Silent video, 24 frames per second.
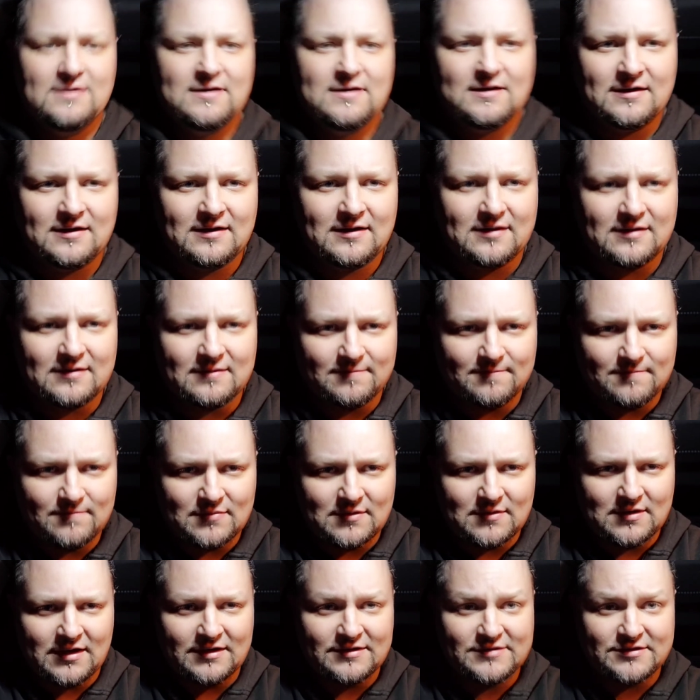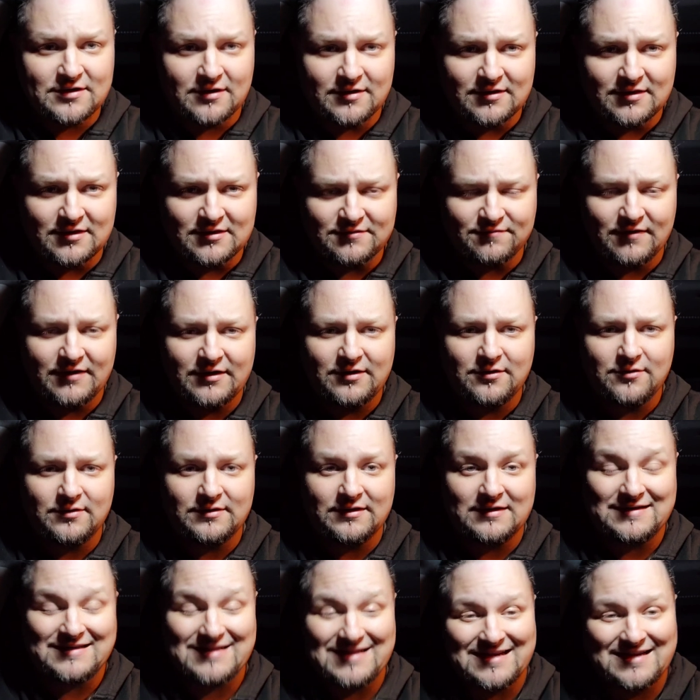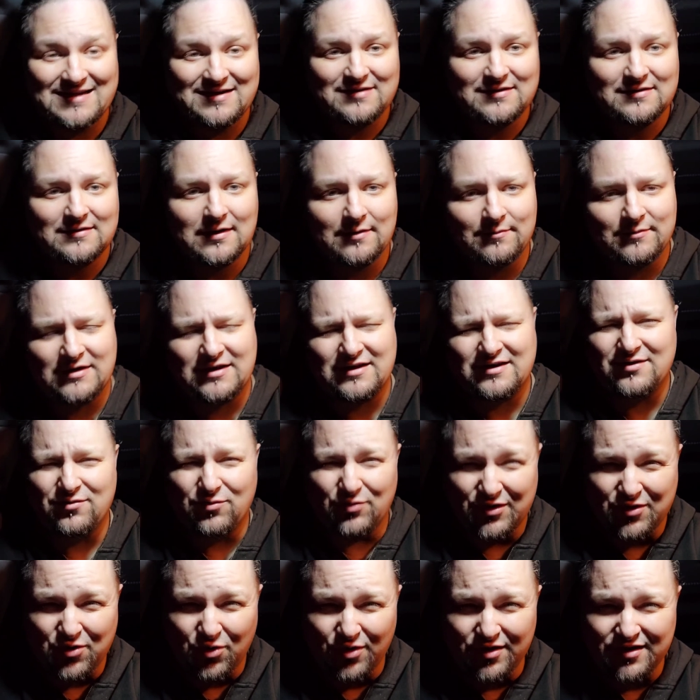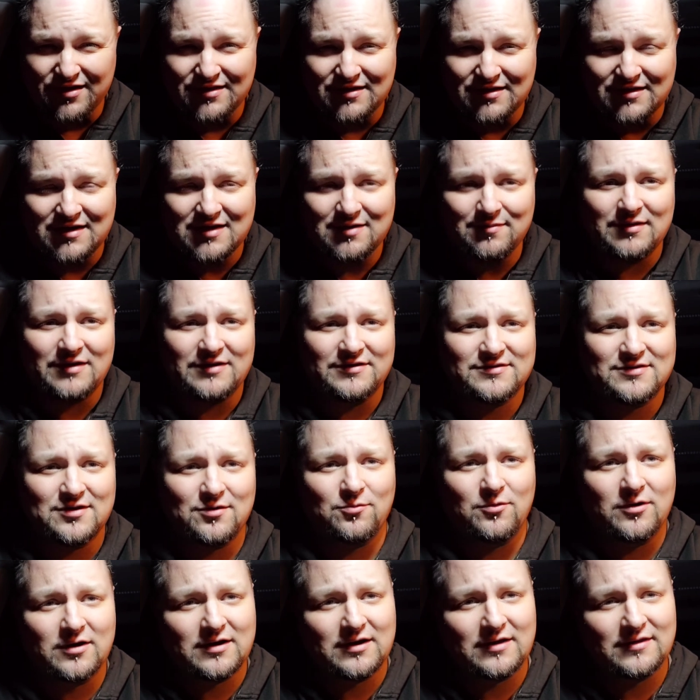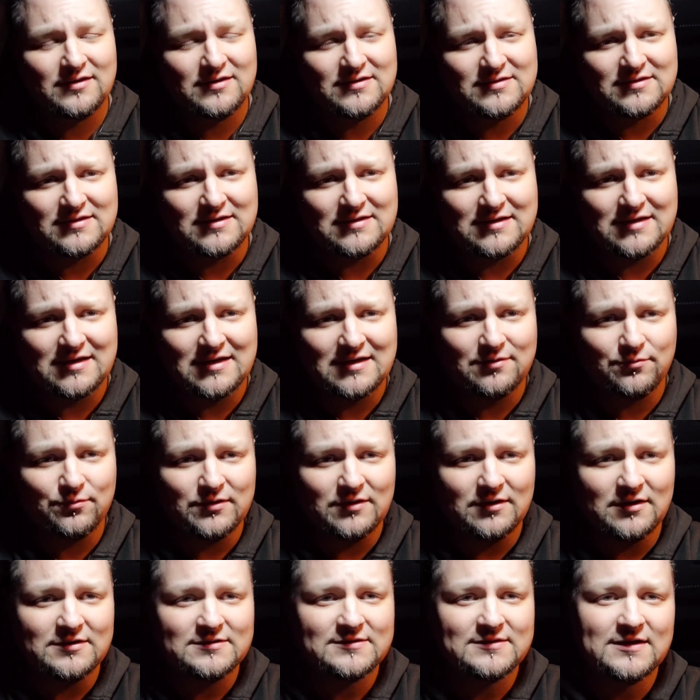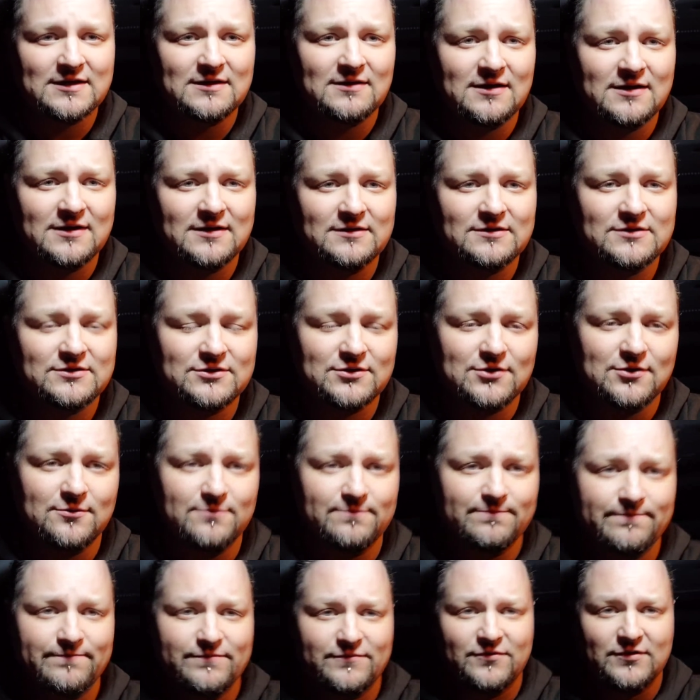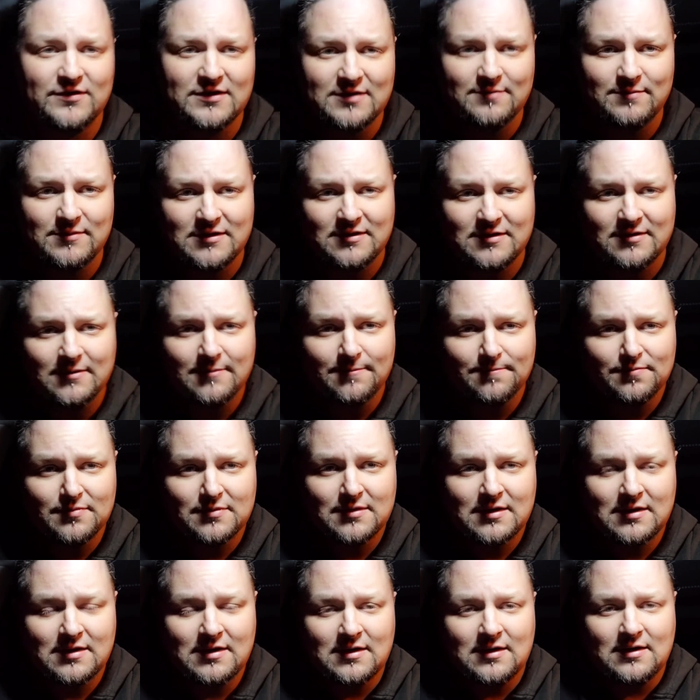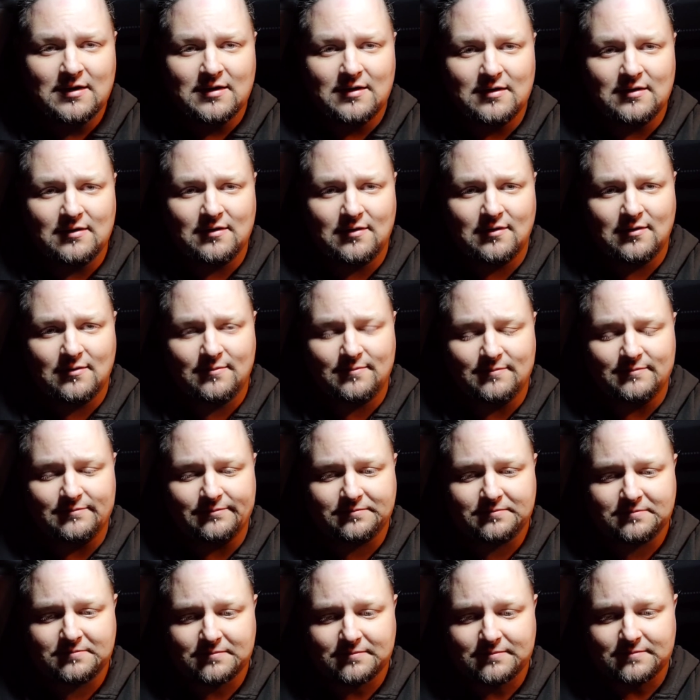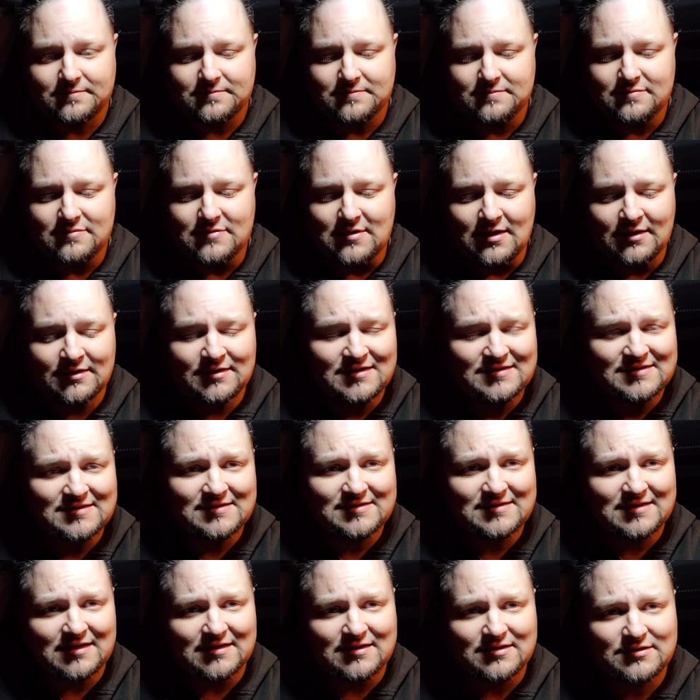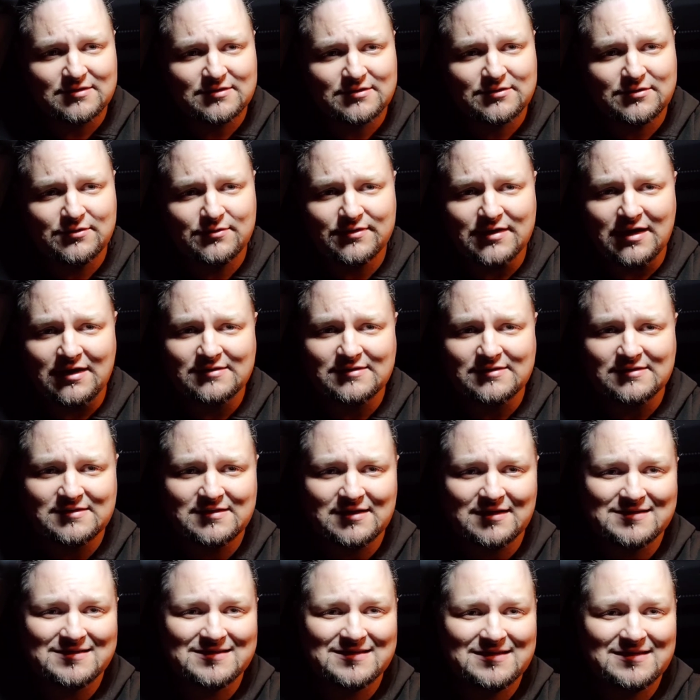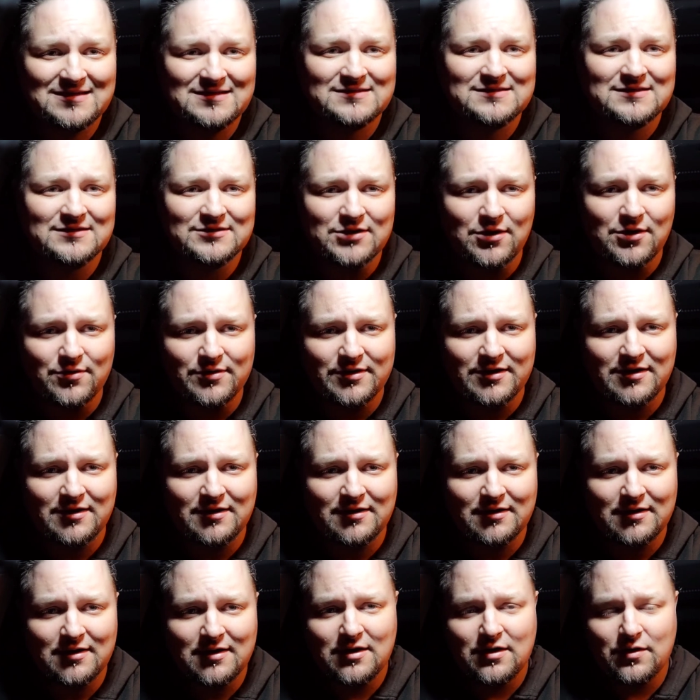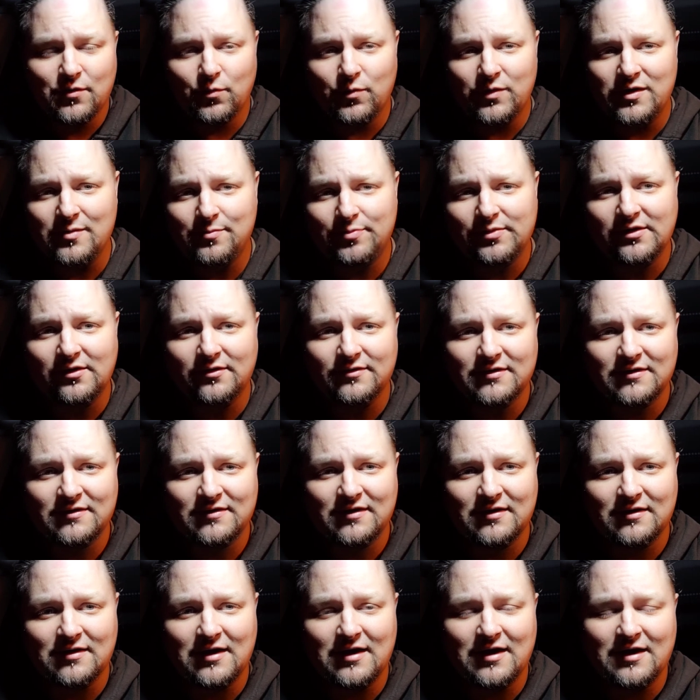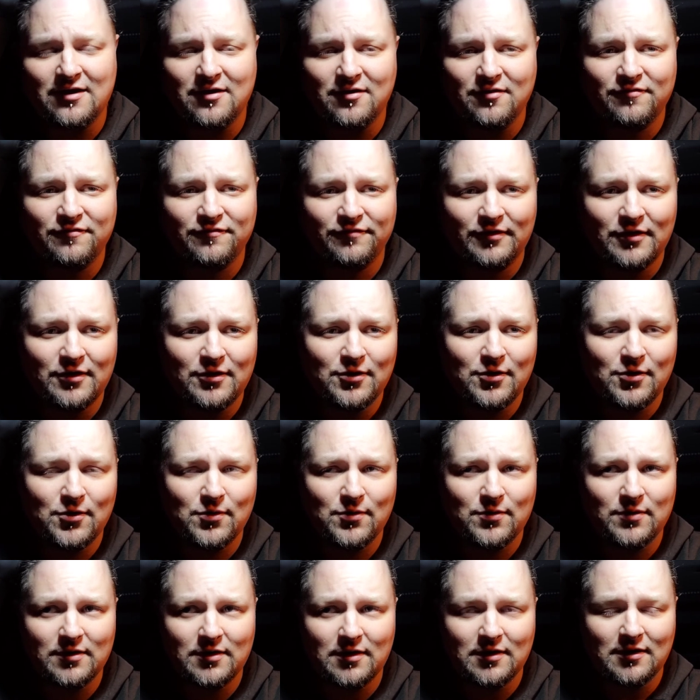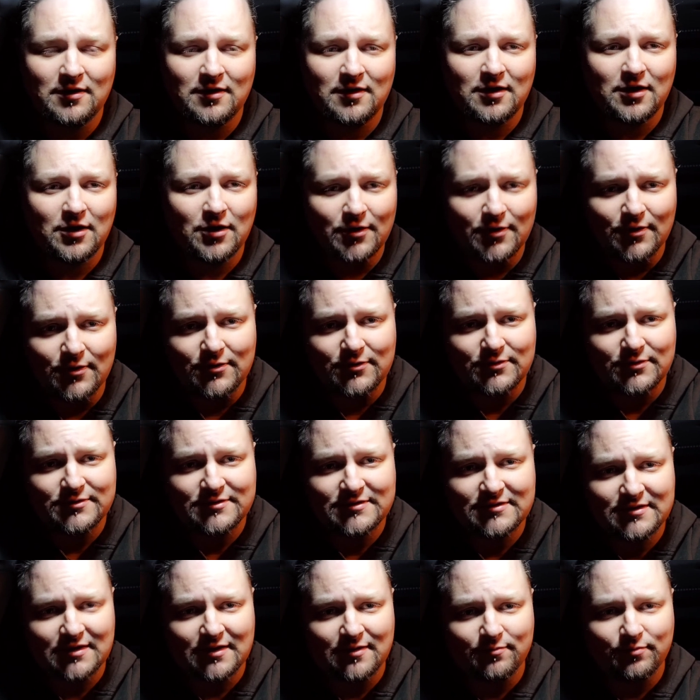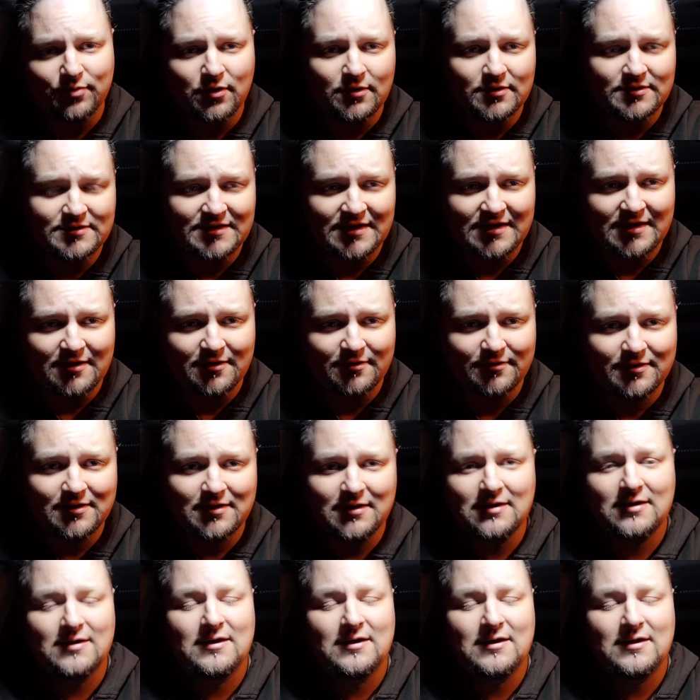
uh, I started this video in the day I mean I didn't record it in the day but I started working on this in the day and we lost daylight so forgive me um, this is a 2006 Kia Sedona rebuild of the airflow uh, hose that broke down.